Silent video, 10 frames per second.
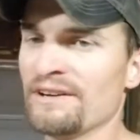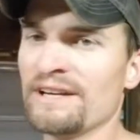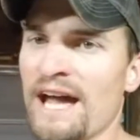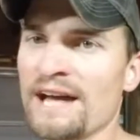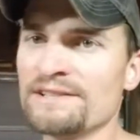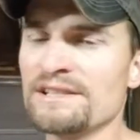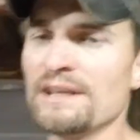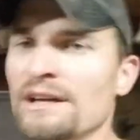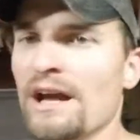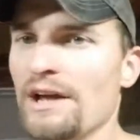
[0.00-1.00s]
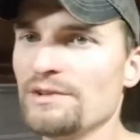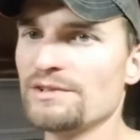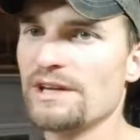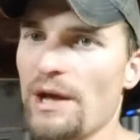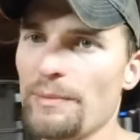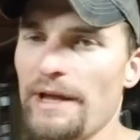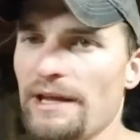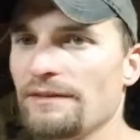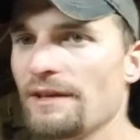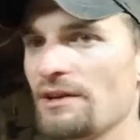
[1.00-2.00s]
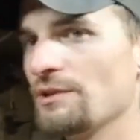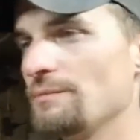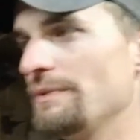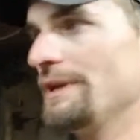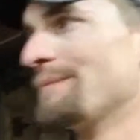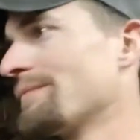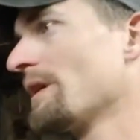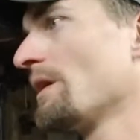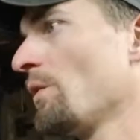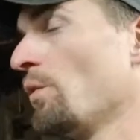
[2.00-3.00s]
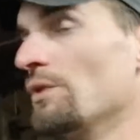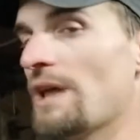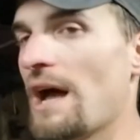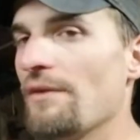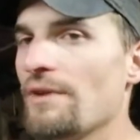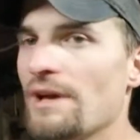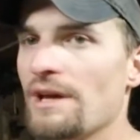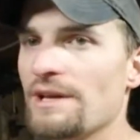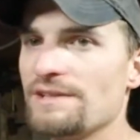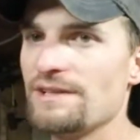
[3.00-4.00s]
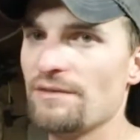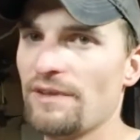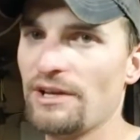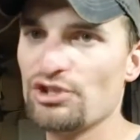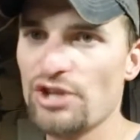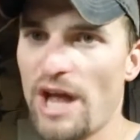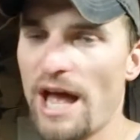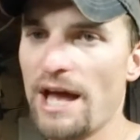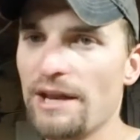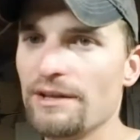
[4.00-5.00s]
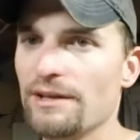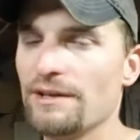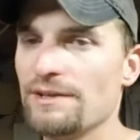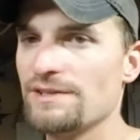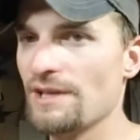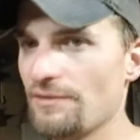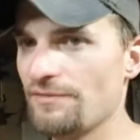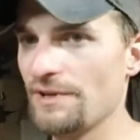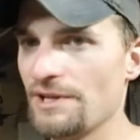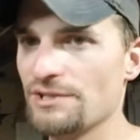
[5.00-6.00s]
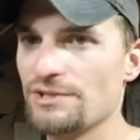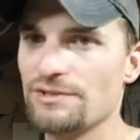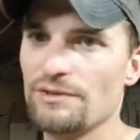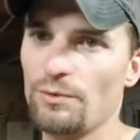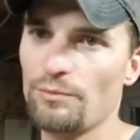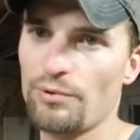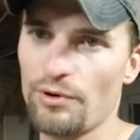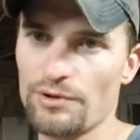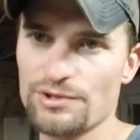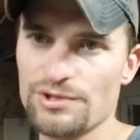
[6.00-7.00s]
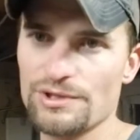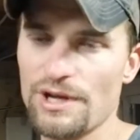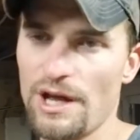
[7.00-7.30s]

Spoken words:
cats, I use cut bait. And that could be or live stuff like shad, sunfish, or perch.